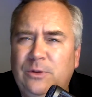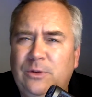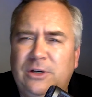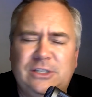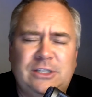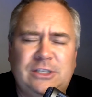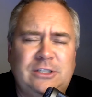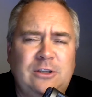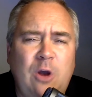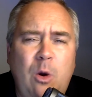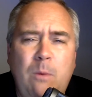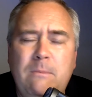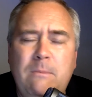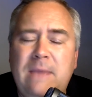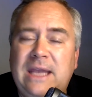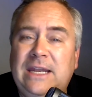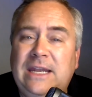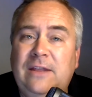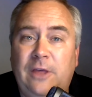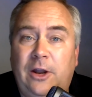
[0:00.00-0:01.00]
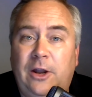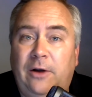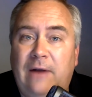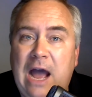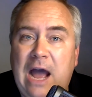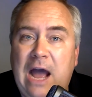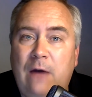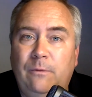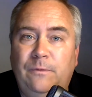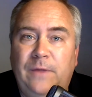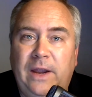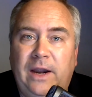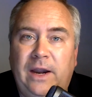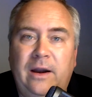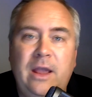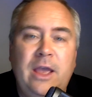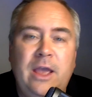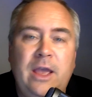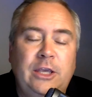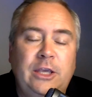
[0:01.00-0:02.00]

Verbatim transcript: There's so many that are out there.